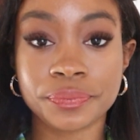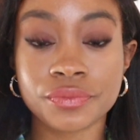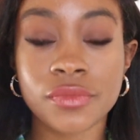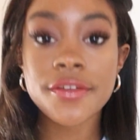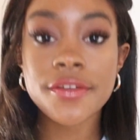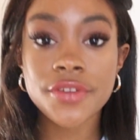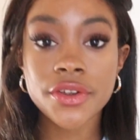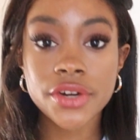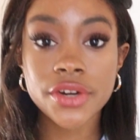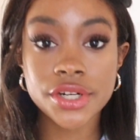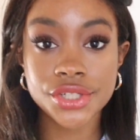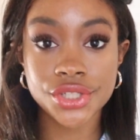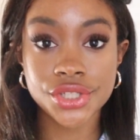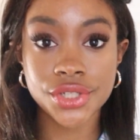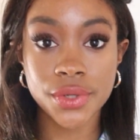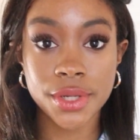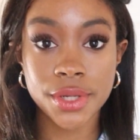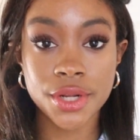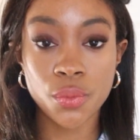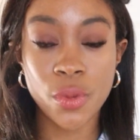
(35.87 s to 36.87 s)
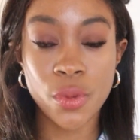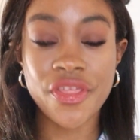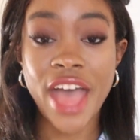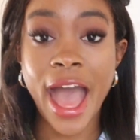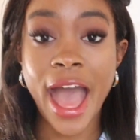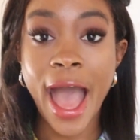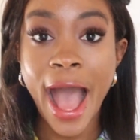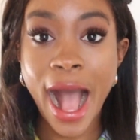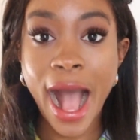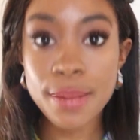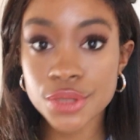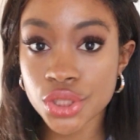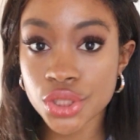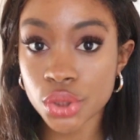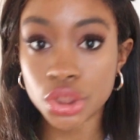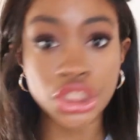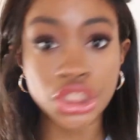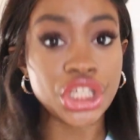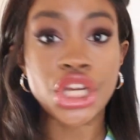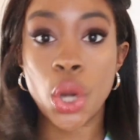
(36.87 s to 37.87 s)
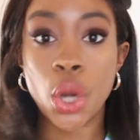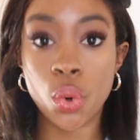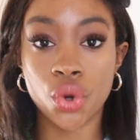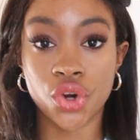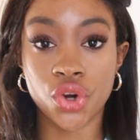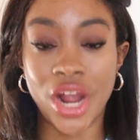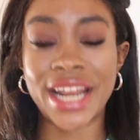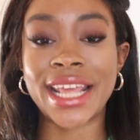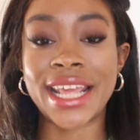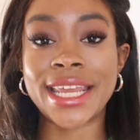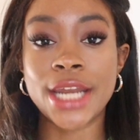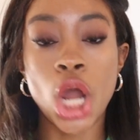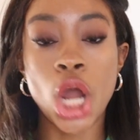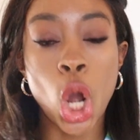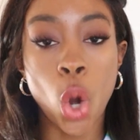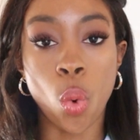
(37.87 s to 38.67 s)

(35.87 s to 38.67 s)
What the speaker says: If you're a student with absolutely no credit